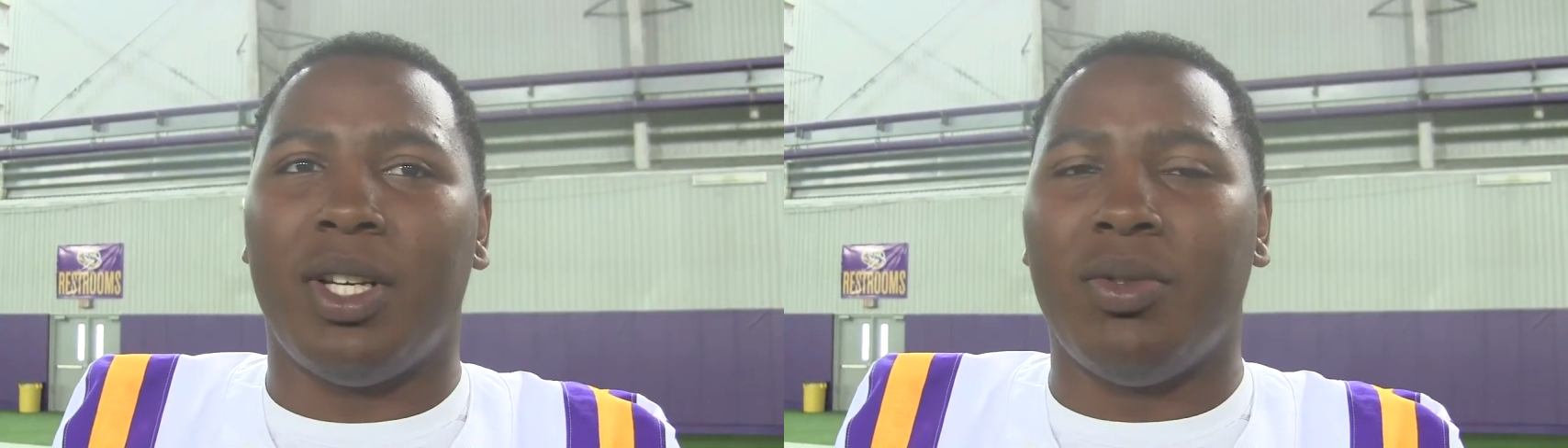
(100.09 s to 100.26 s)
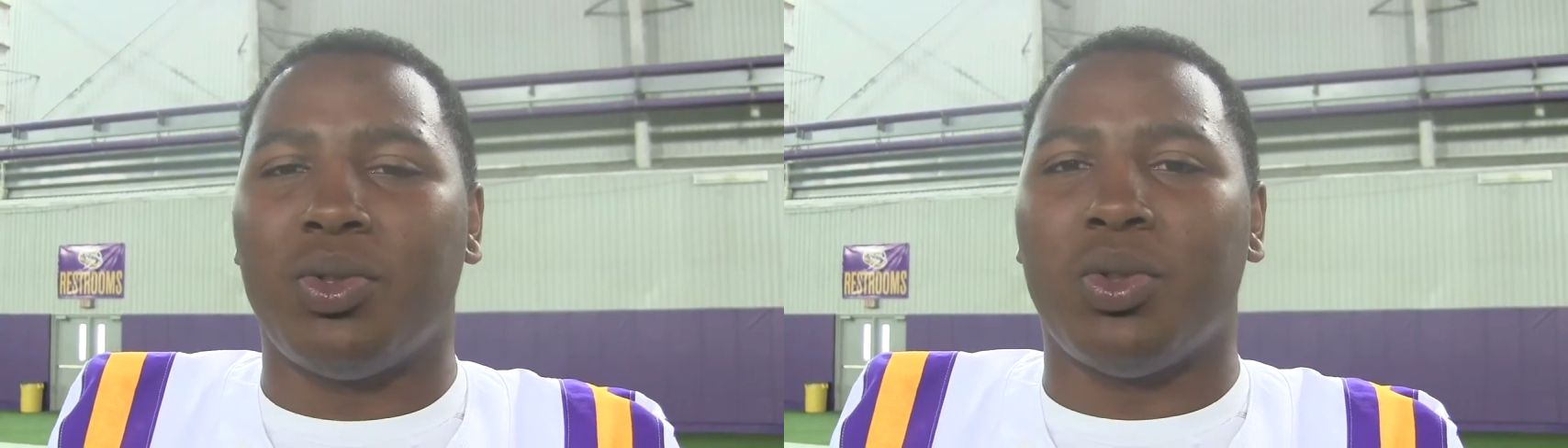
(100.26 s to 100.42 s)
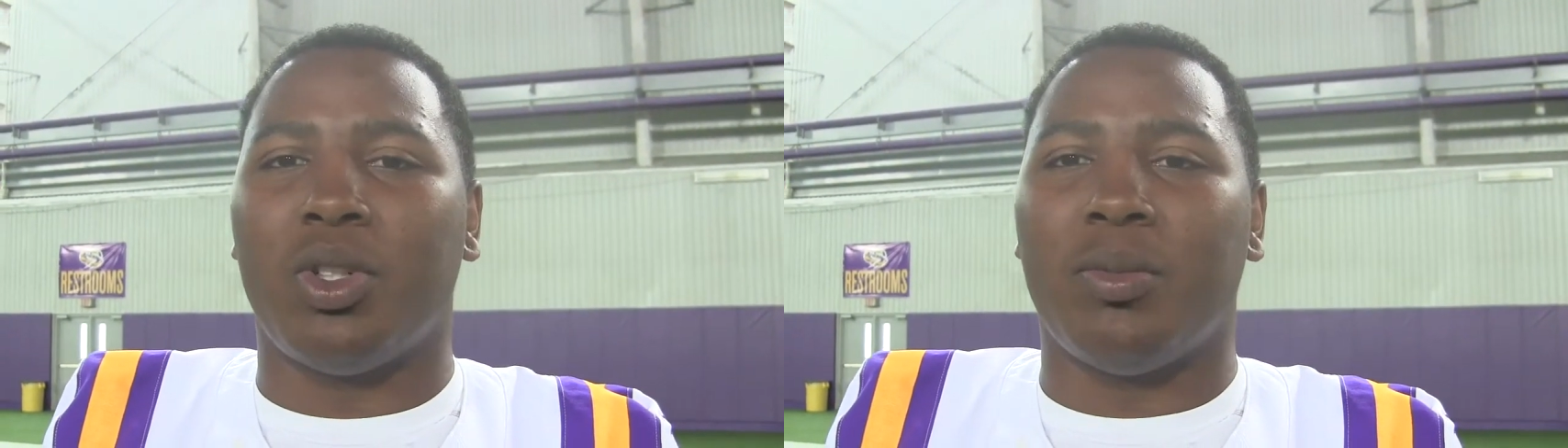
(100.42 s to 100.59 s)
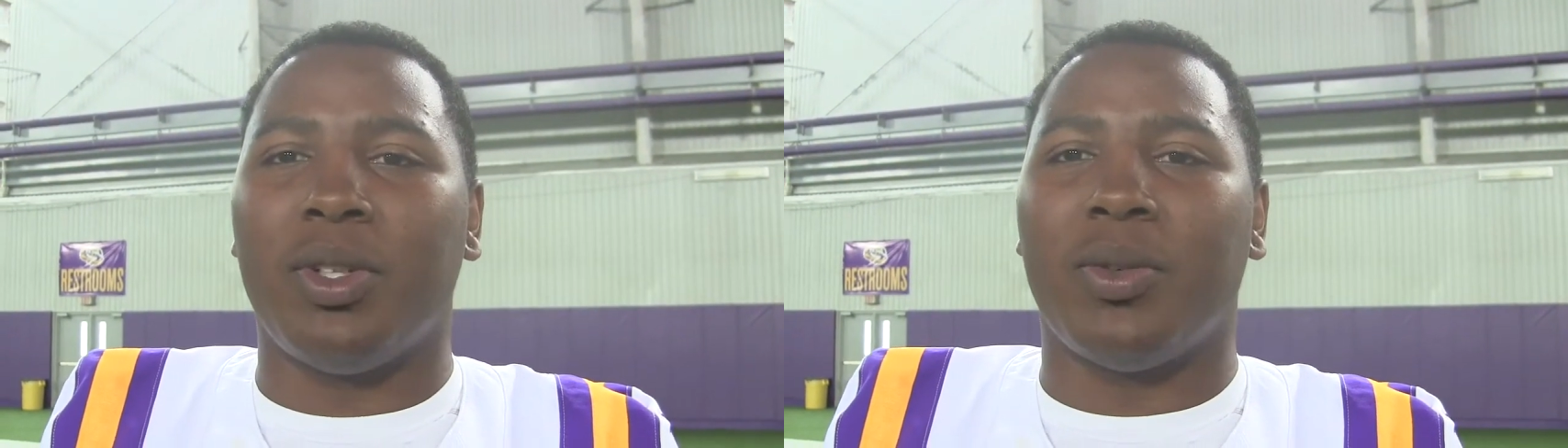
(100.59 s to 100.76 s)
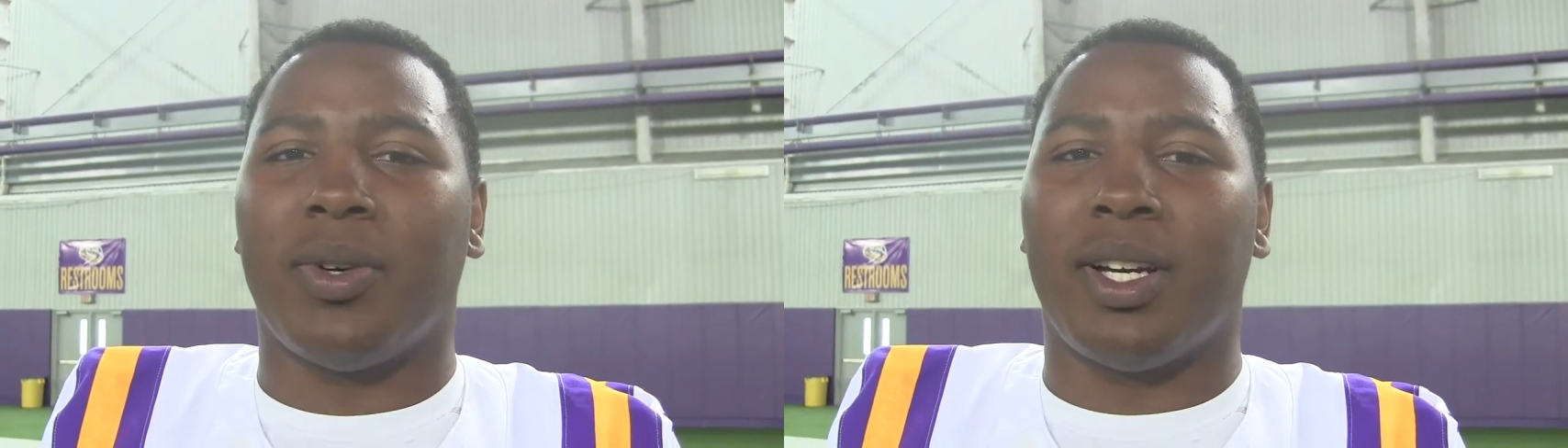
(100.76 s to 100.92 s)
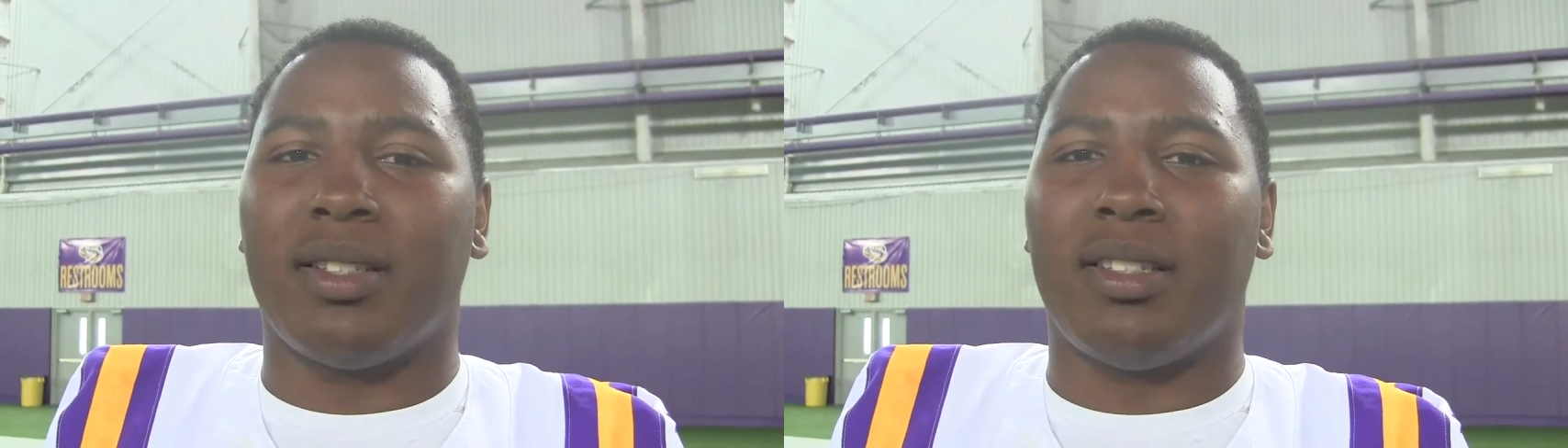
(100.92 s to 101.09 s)
He was showing me
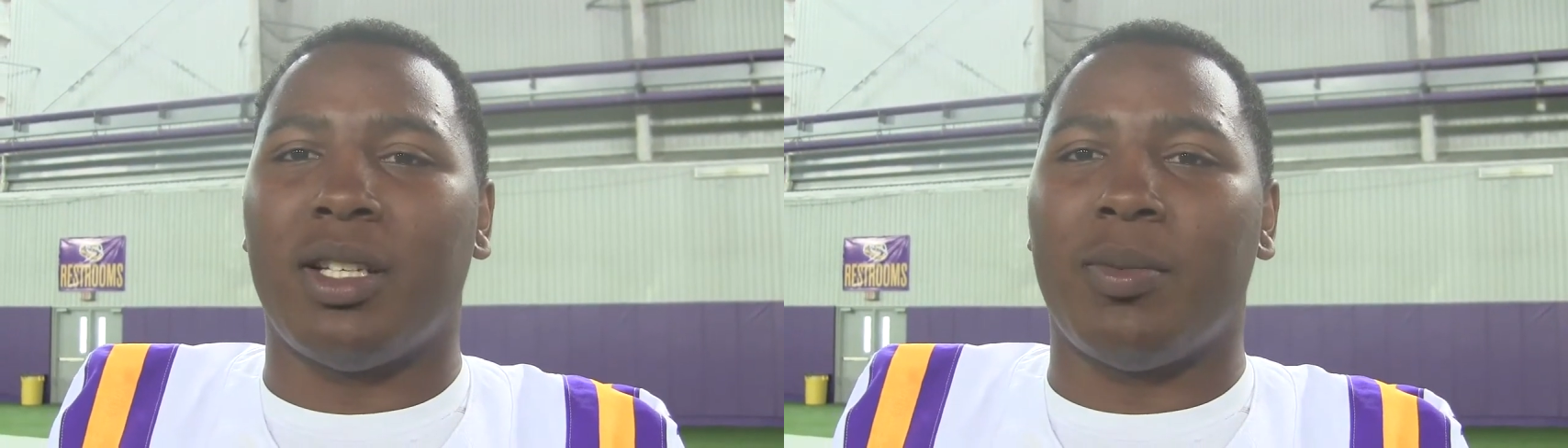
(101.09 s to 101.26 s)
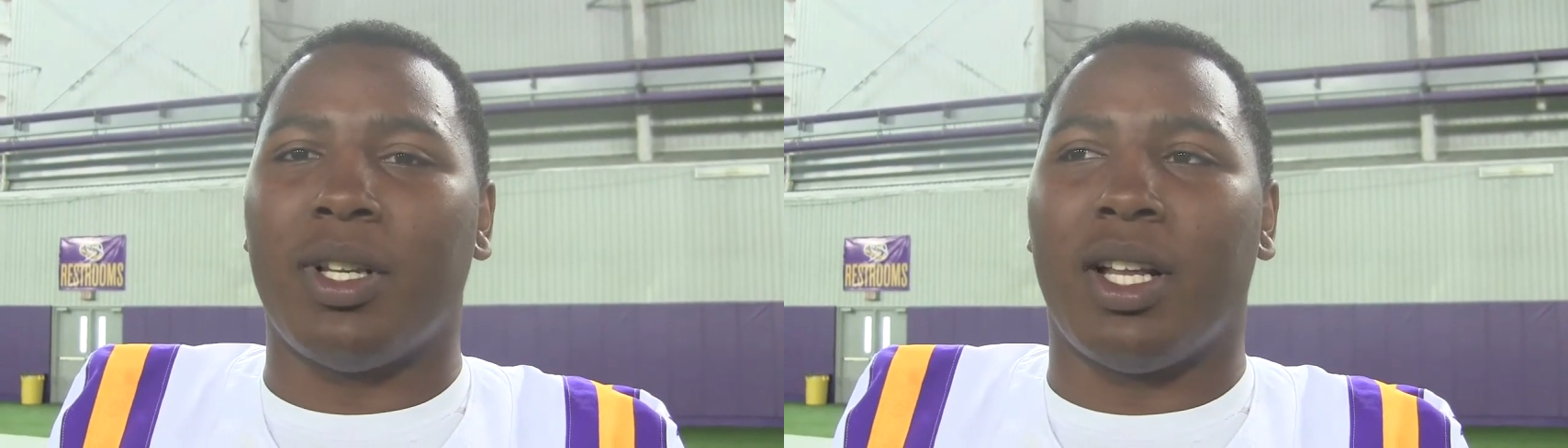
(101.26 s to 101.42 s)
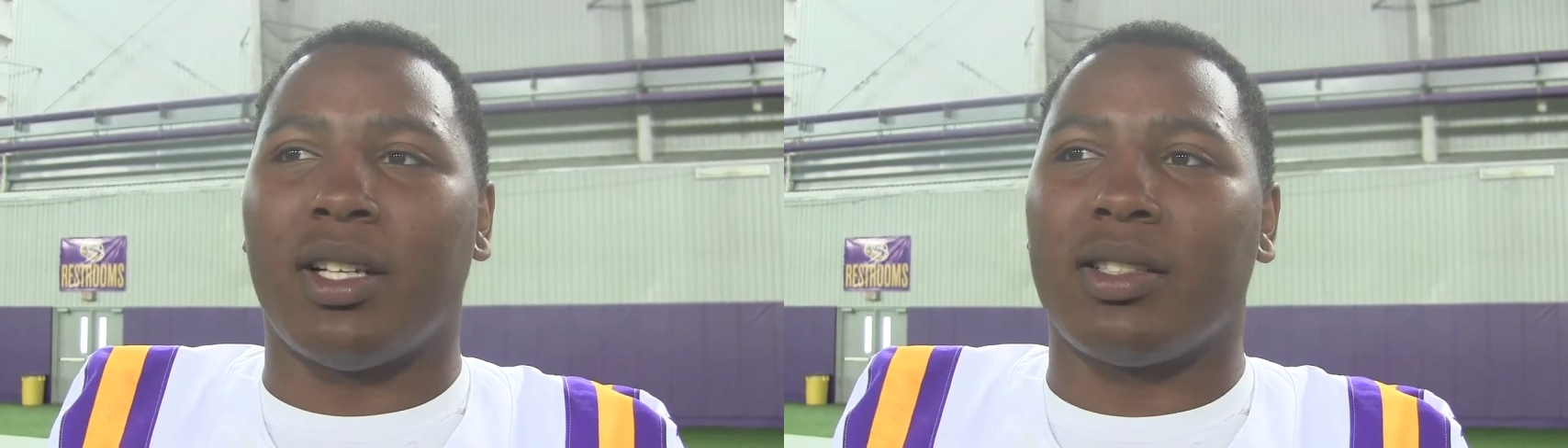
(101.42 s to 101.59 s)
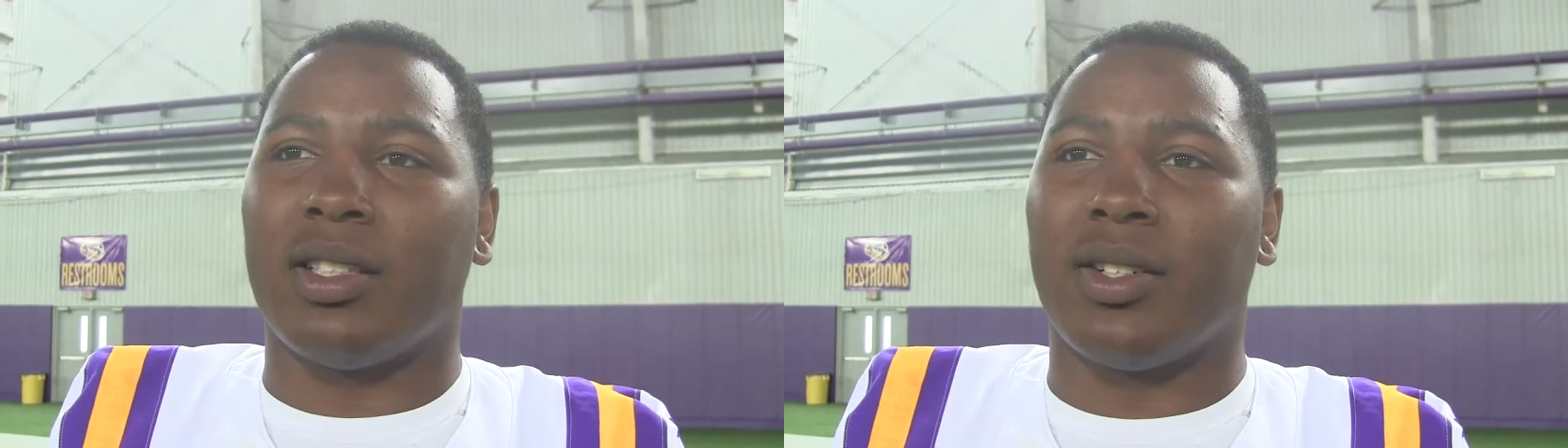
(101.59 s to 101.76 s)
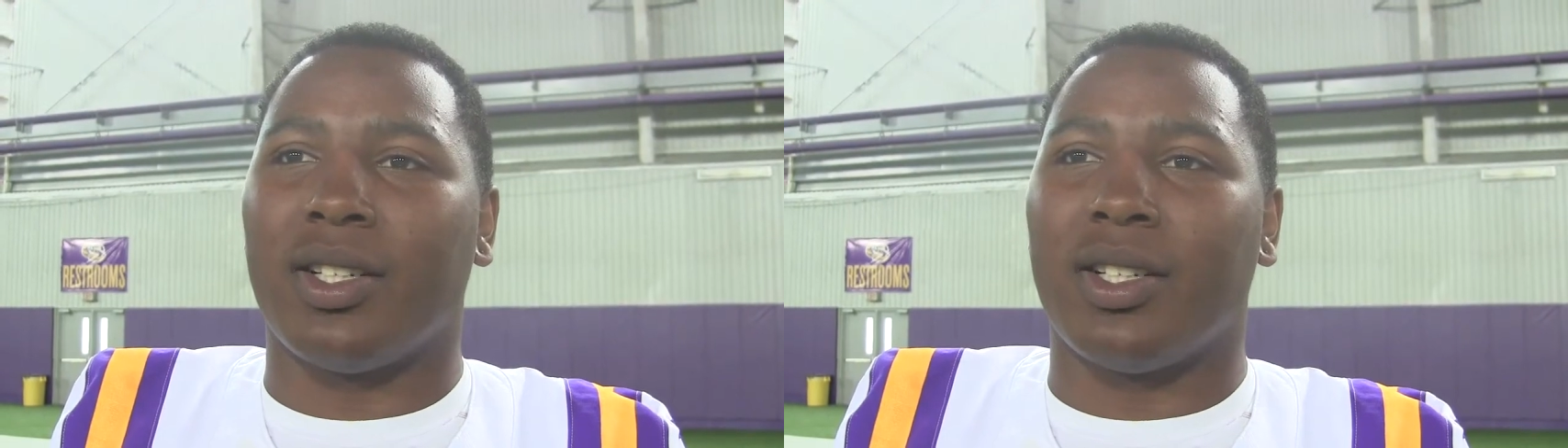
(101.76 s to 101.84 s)
around, teaching me a lot of stuff.